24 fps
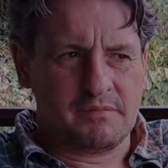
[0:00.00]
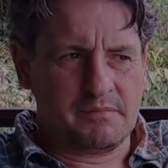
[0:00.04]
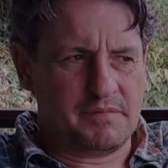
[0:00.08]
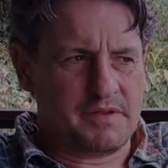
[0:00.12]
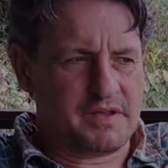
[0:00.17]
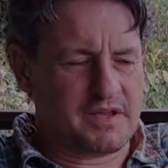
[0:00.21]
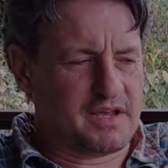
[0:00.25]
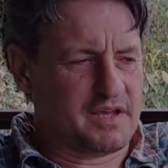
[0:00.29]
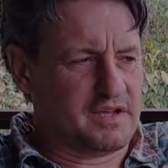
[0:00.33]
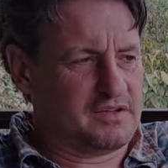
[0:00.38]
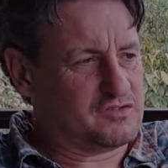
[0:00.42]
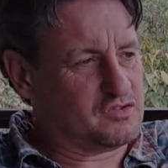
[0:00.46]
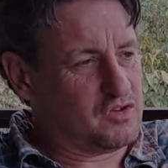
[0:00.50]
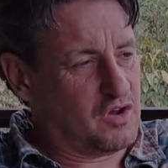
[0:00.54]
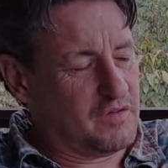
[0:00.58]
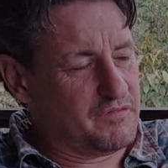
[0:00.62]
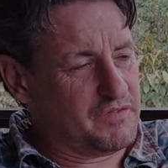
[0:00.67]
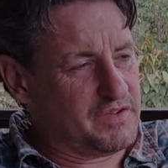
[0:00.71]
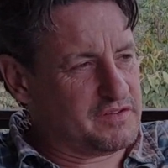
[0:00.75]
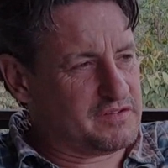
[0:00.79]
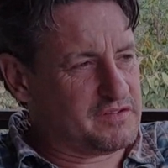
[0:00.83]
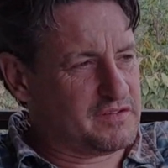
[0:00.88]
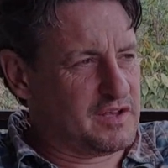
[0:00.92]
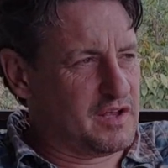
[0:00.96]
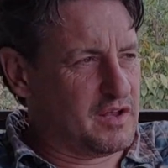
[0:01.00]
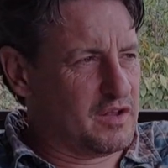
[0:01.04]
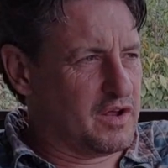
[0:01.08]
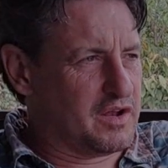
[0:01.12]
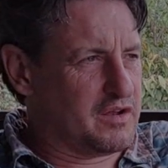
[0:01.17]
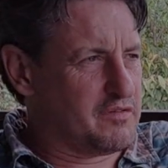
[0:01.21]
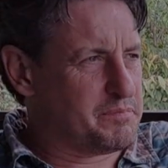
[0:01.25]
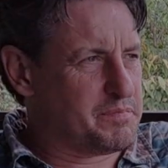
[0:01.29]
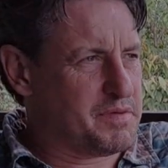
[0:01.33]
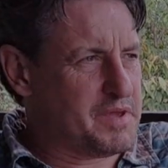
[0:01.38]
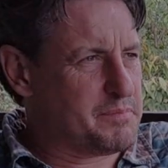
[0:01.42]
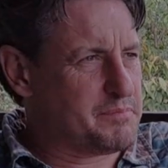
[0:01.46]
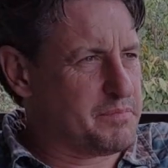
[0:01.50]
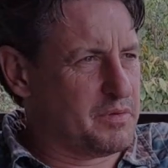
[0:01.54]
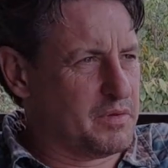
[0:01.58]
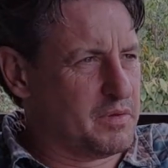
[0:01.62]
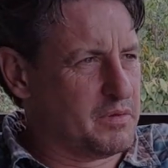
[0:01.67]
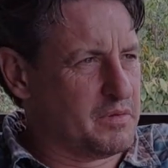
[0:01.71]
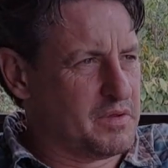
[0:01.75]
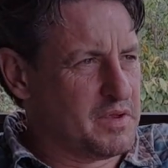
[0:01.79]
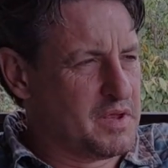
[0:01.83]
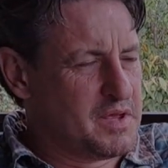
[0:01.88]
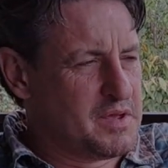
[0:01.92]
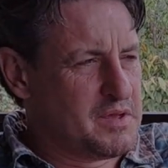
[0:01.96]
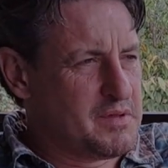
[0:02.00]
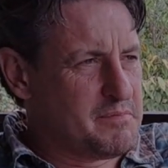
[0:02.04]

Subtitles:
because obviously a lot of people